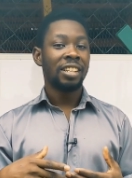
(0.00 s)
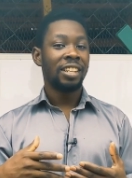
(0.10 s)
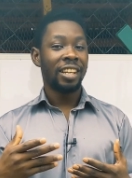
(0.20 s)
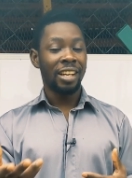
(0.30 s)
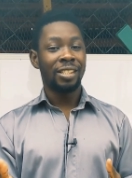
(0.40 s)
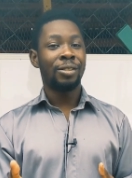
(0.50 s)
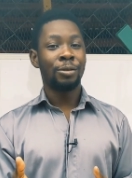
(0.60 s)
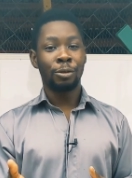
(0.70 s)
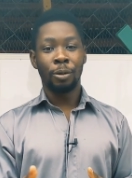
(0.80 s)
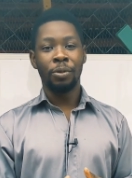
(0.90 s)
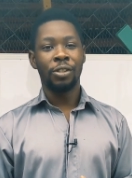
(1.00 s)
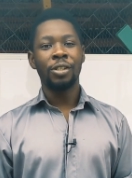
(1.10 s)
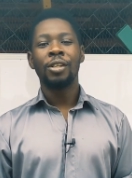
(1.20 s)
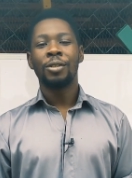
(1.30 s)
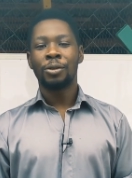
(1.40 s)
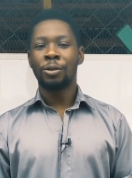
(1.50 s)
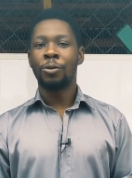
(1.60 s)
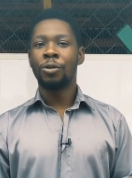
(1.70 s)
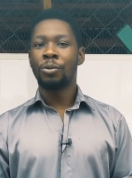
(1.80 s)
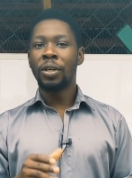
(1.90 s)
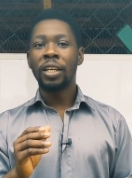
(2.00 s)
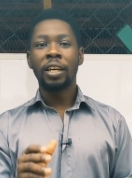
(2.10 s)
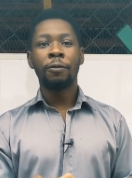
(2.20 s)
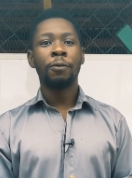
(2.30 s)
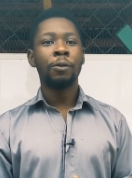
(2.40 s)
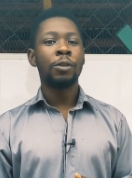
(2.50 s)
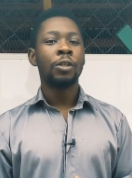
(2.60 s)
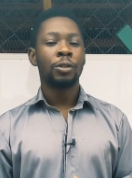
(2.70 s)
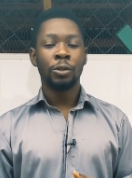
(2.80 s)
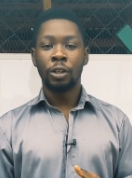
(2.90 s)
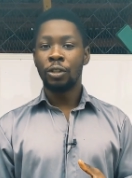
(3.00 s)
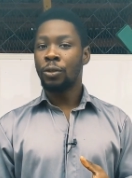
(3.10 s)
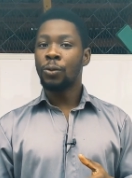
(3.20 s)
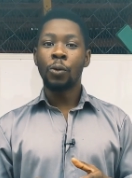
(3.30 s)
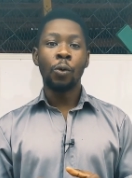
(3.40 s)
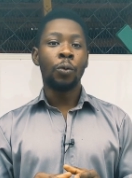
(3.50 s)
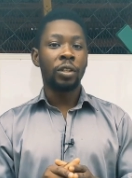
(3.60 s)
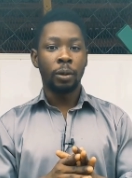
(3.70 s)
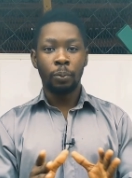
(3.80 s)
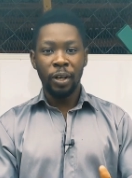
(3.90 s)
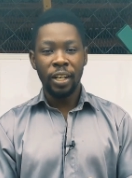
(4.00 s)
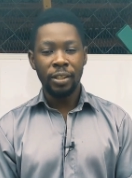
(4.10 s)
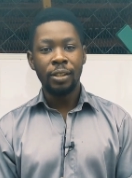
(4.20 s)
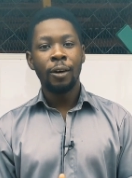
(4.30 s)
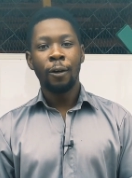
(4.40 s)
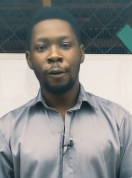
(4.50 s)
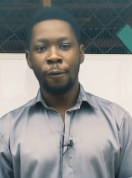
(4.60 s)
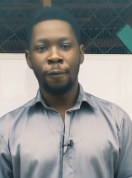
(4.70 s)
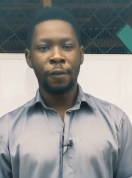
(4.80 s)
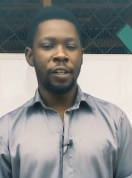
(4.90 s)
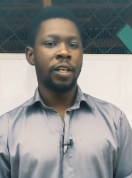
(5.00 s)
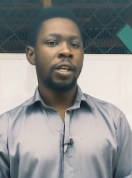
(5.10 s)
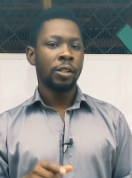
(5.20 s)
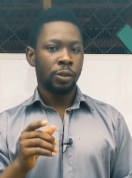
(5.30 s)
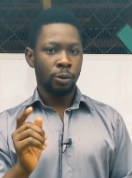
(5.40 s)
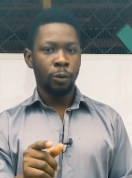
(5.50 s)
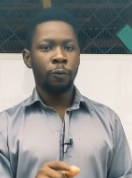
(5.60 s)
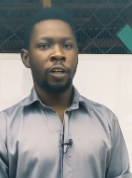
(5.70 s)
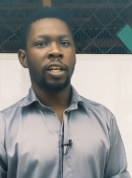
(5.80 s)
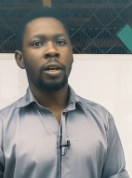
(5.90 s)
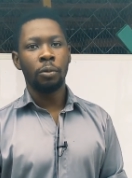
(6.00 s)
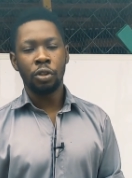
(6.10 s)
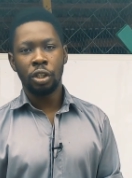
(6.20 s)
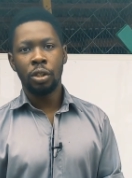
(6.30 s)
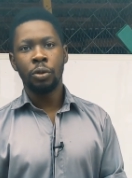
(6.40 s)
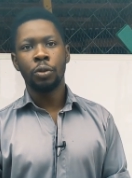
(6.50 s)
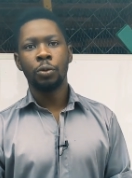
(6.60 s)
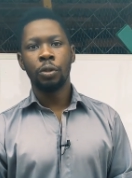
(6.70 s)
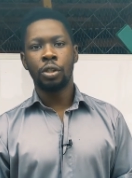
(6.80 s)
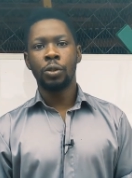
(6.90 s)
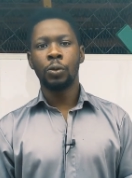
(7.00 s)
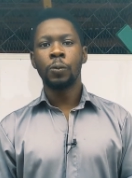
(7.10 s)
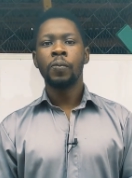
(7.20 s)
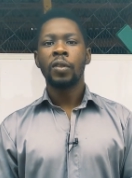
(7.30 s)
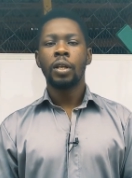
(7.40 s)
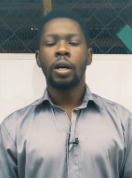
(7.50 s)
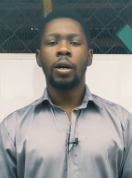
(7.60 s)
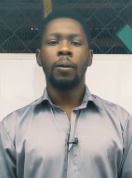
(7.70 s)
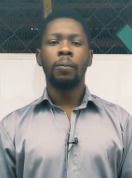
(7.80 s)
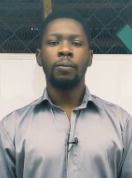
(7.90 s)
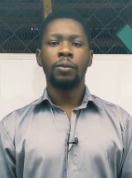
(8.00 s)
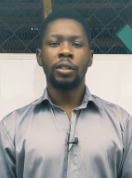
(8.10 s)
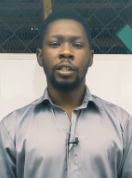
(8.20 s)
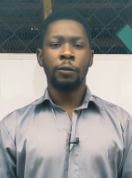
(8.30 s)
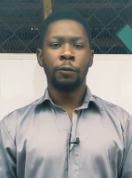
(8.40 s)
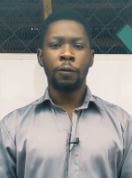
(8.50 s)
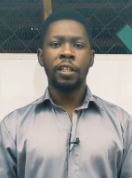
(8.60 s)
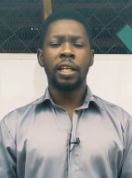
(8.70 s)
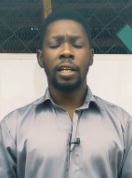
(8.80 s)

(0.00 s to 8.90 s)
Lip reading: they are still rubbish. So you want to be careful to not just go with the price of feed. So don't forget, I'll be sharing with you the feed